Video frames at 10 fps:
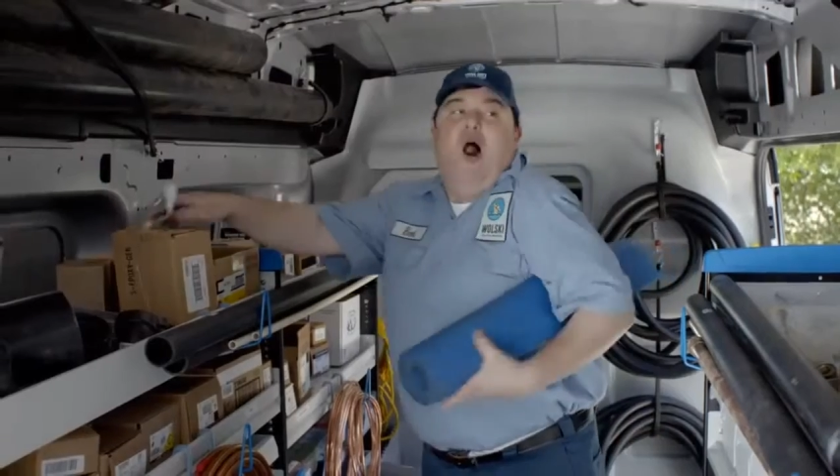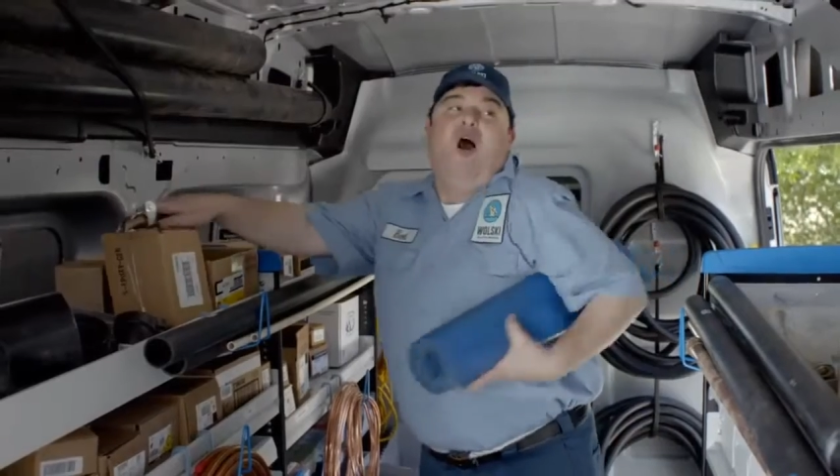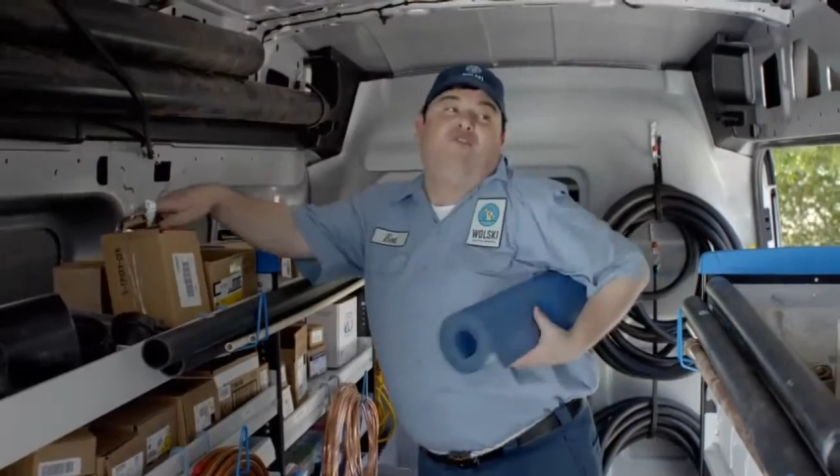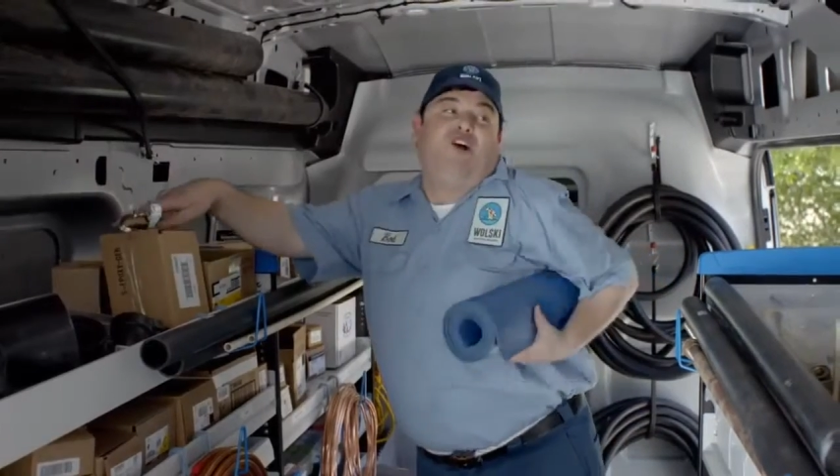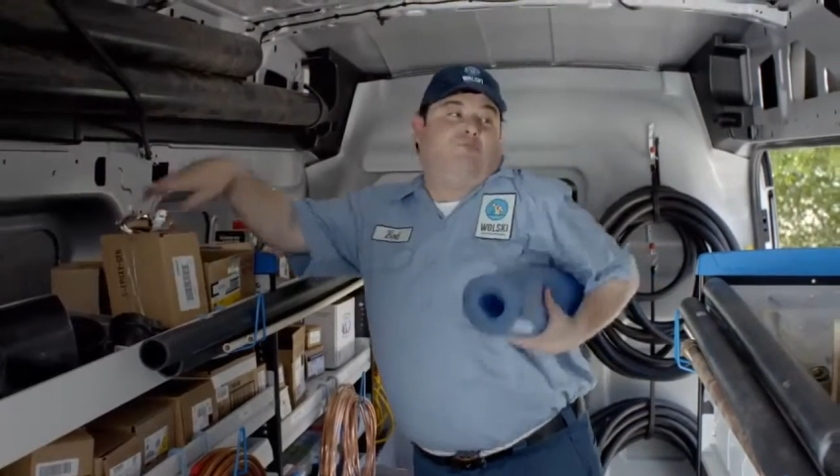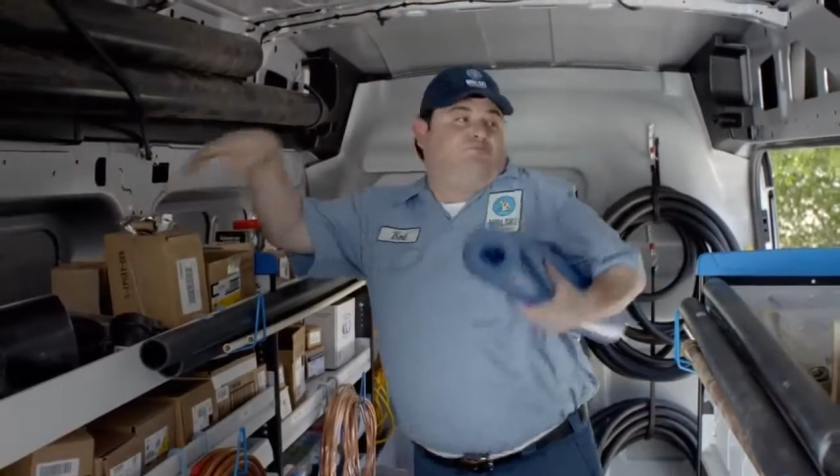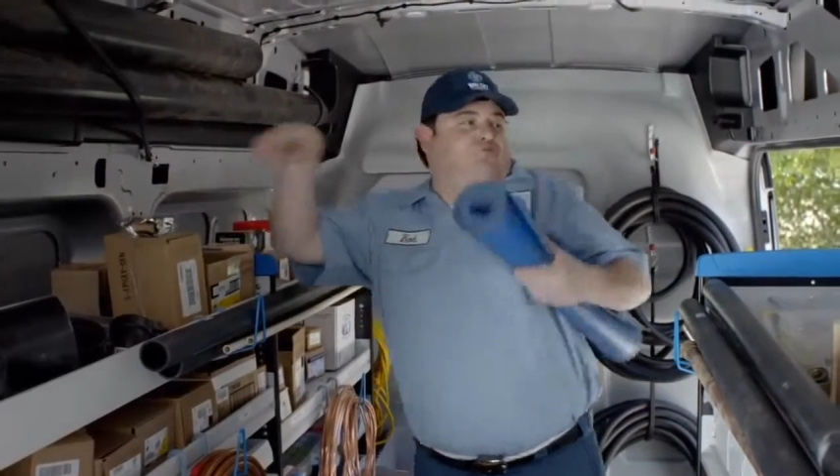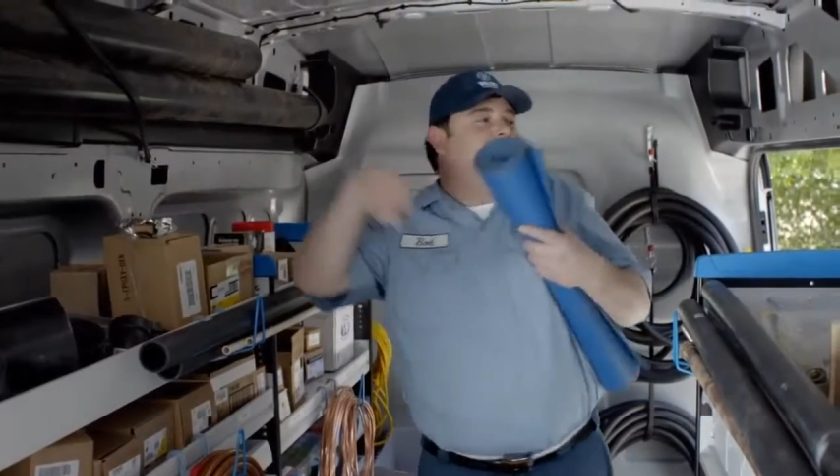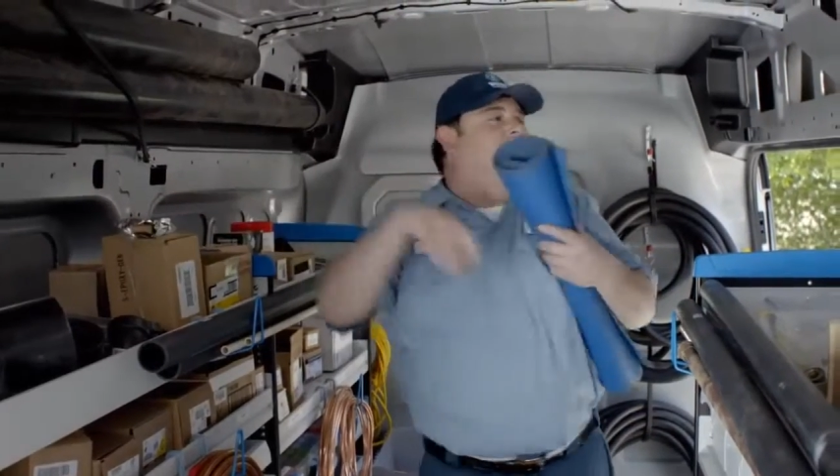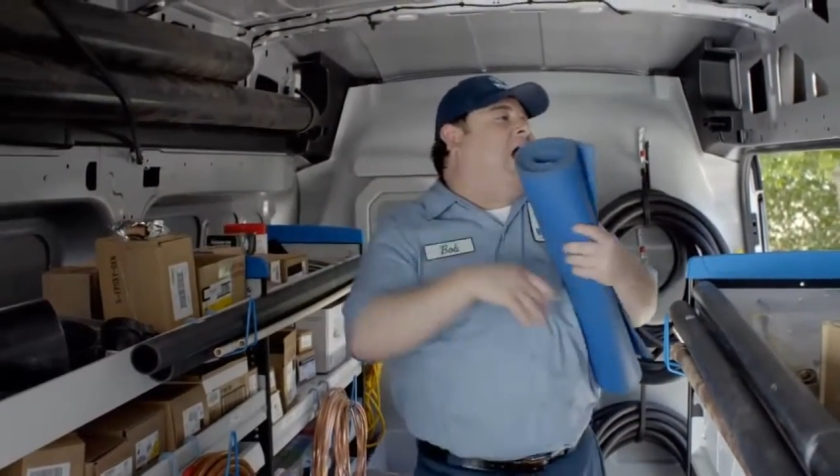I've oh,
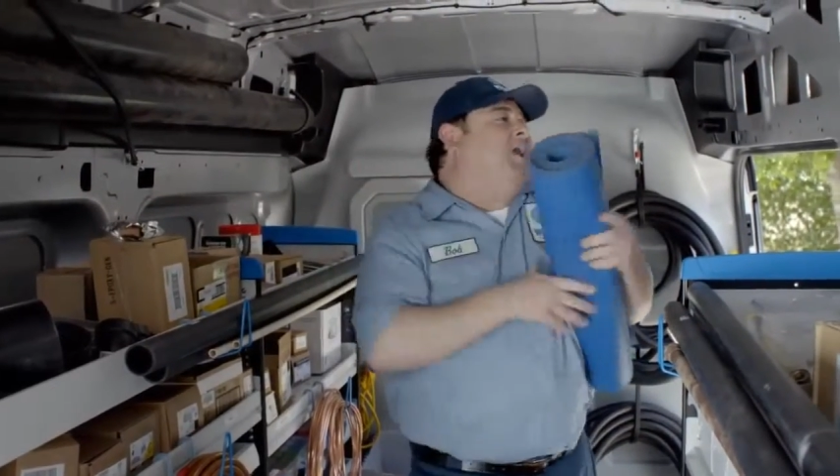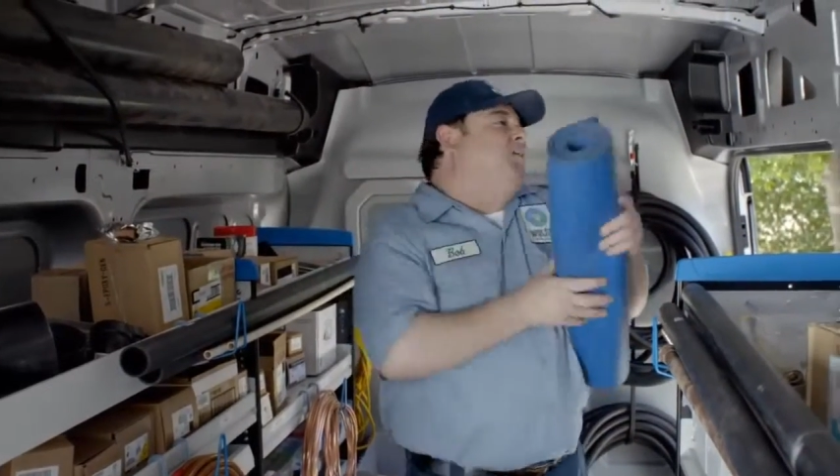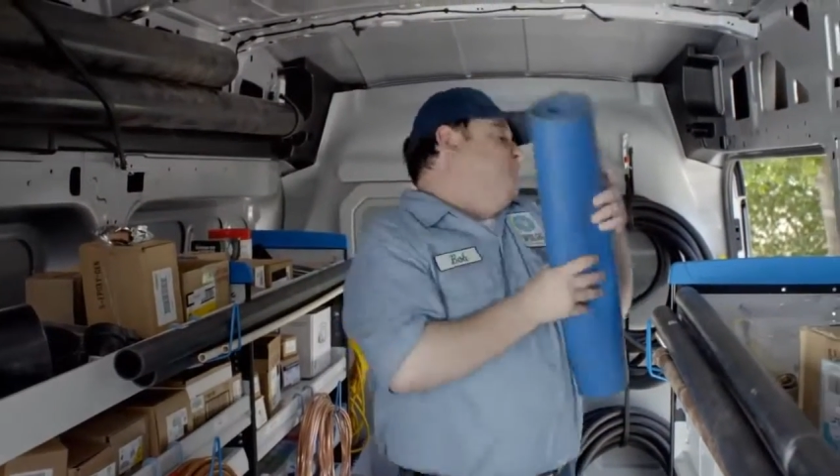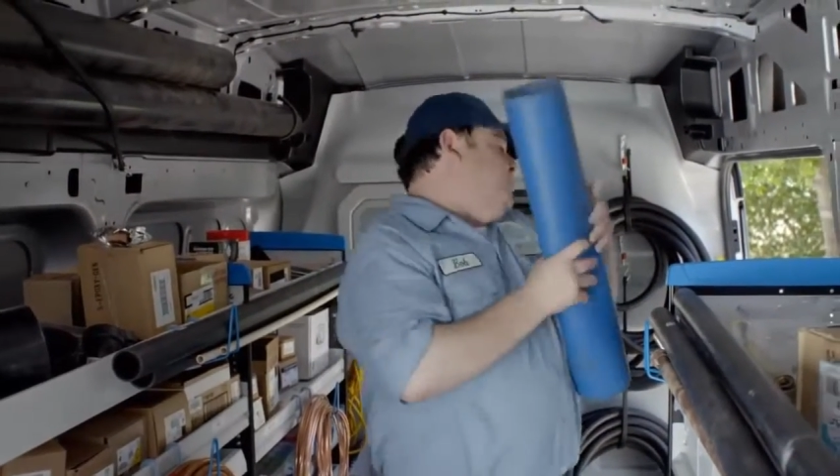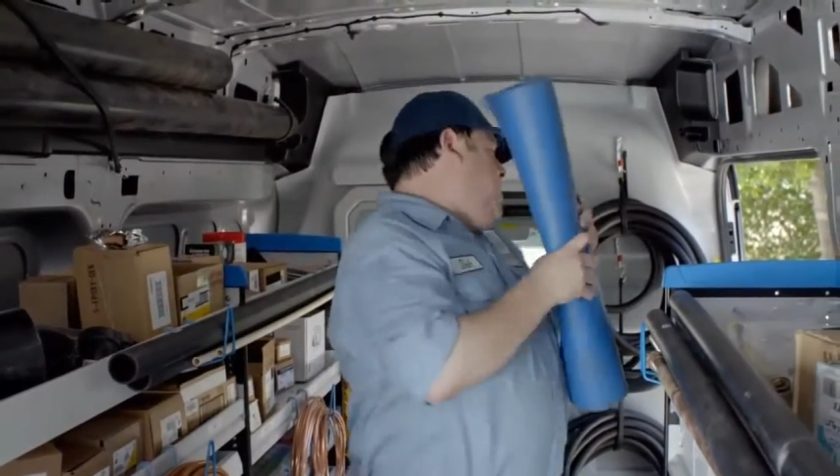got it.